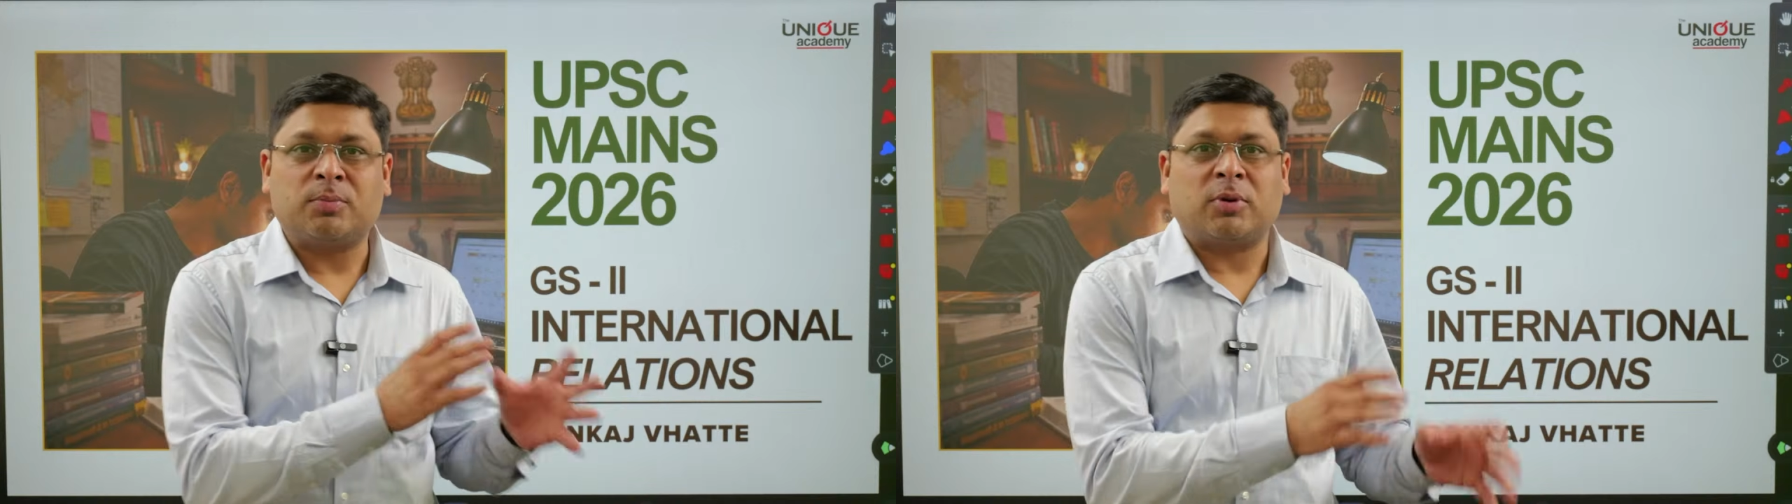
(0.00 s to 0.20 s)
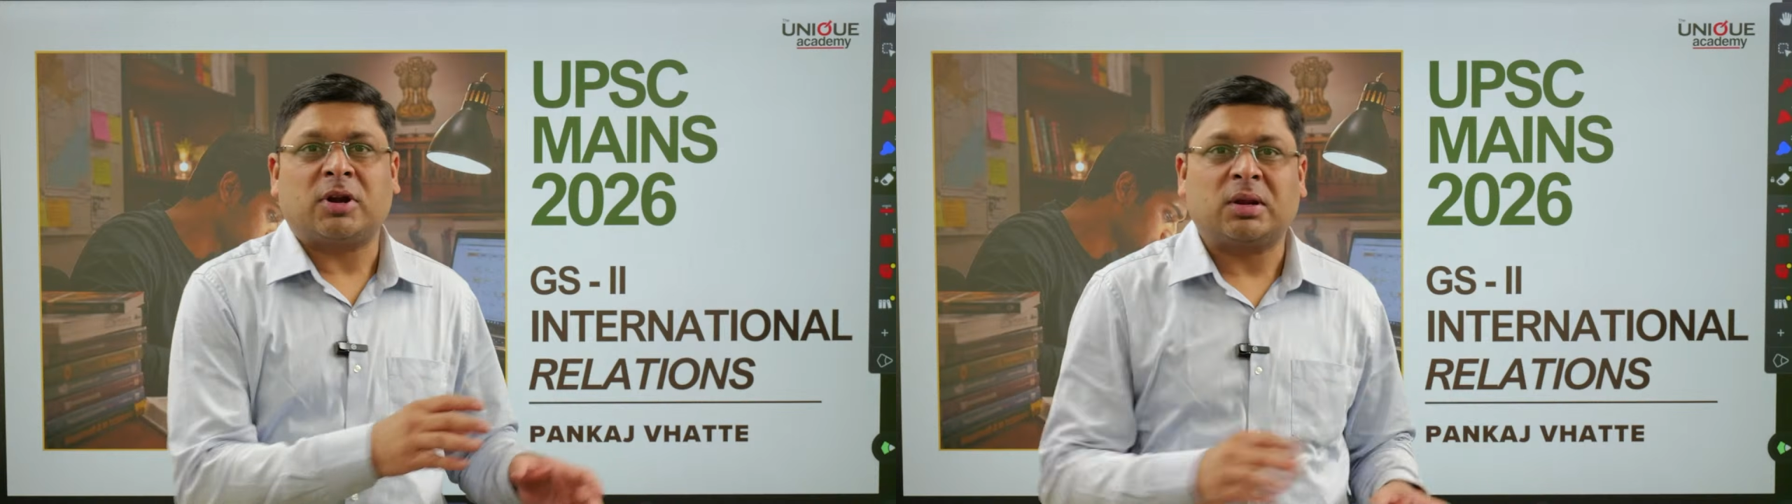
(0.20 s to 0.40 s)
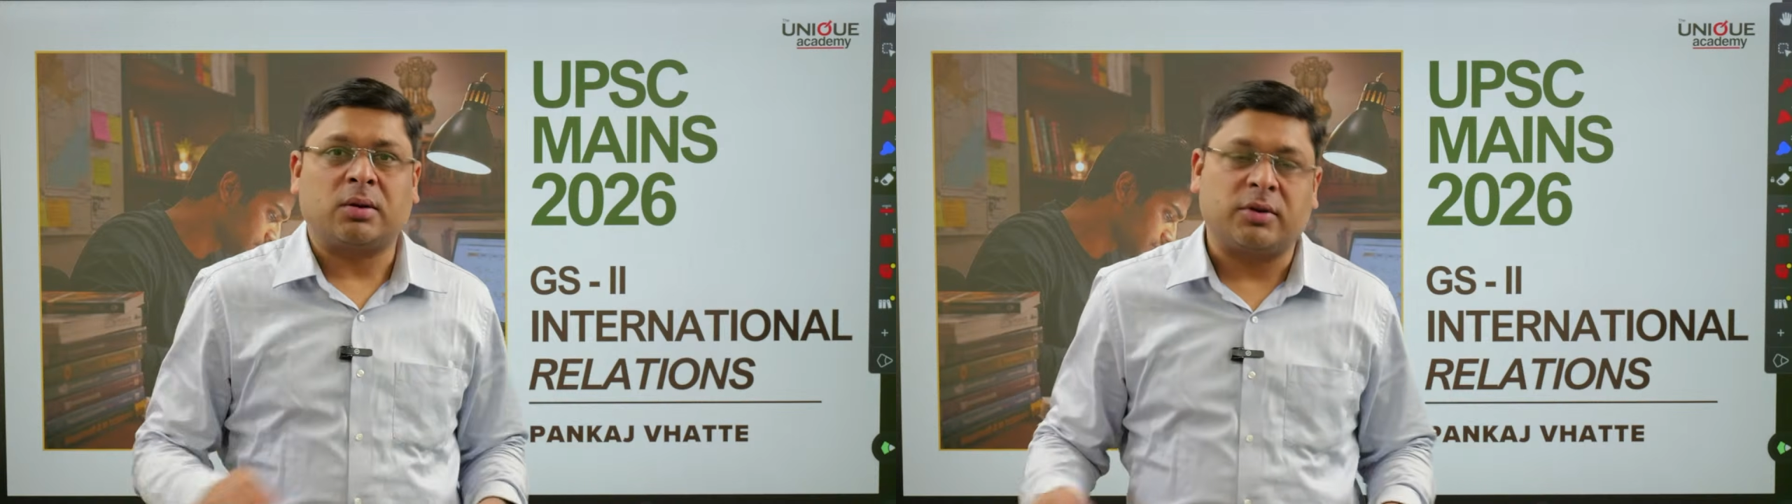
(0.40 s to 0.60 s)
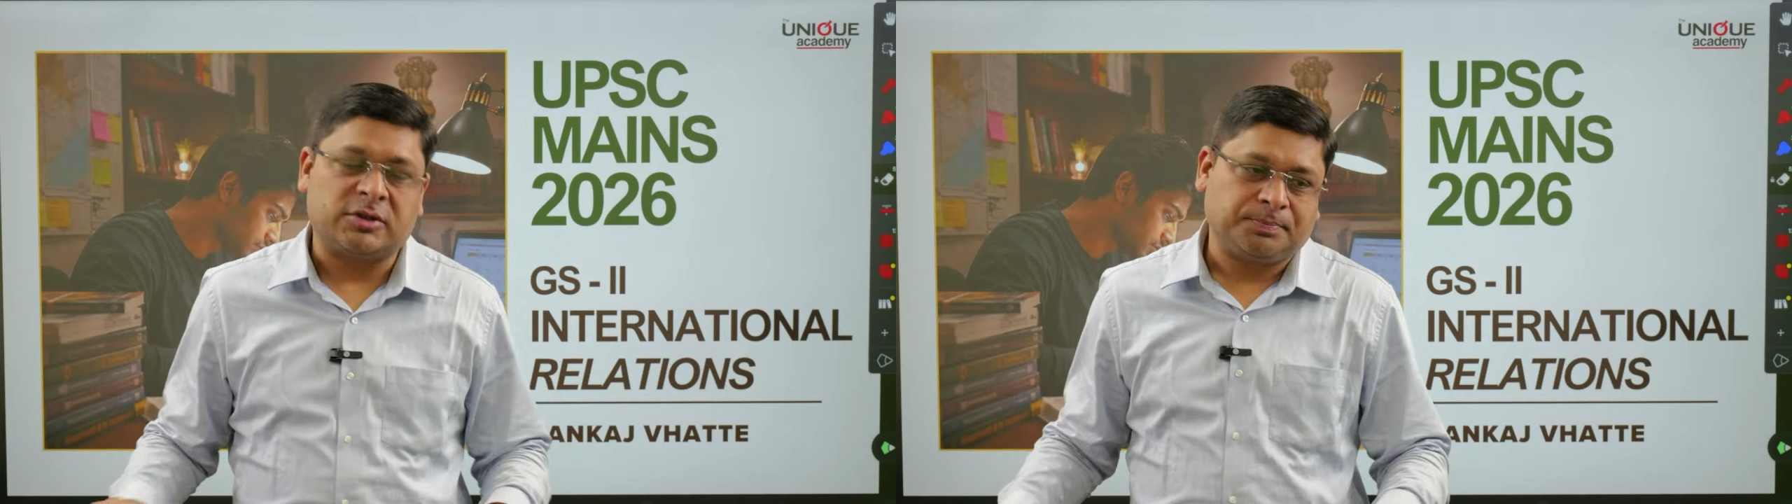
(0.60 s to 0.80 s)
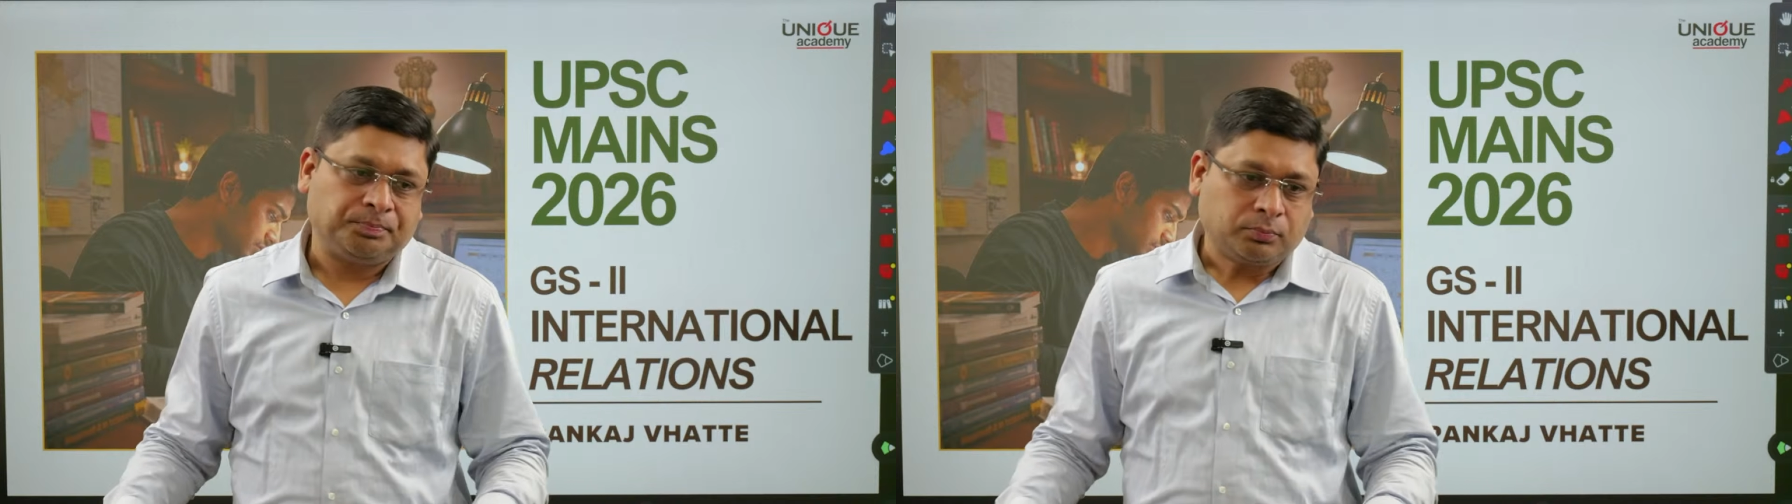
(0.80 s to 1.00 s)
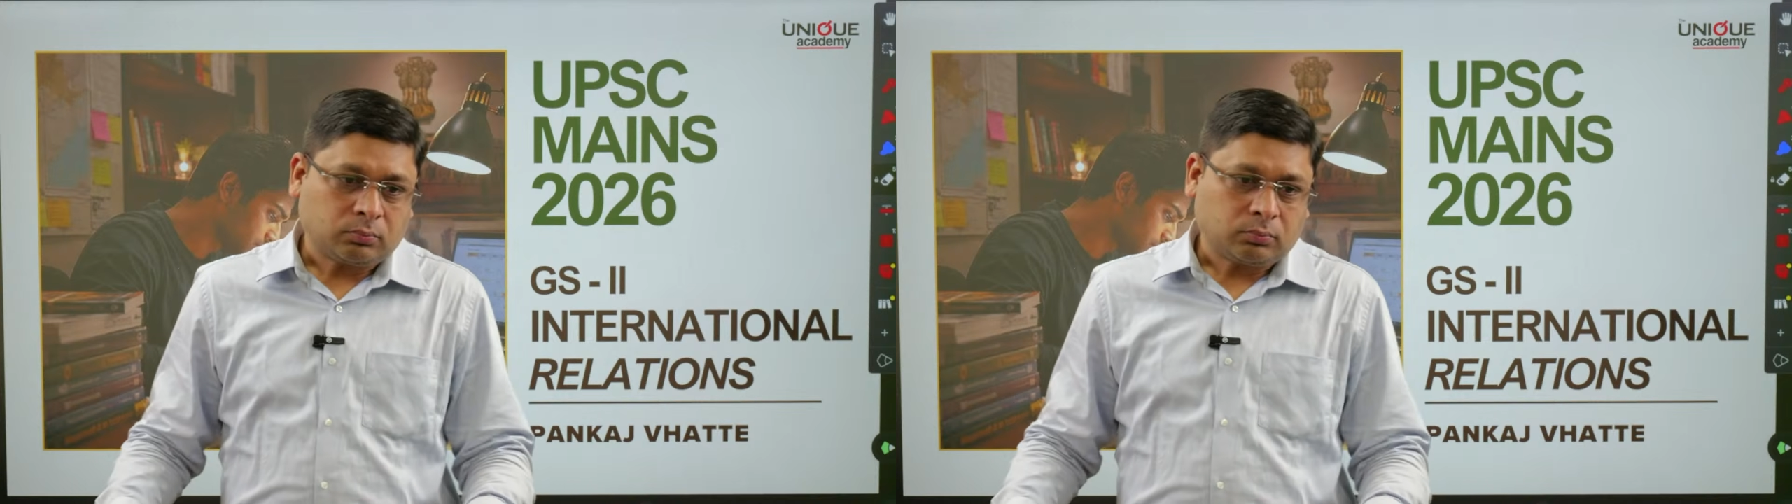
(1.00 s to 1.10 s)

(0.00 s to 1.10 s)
in a particular region.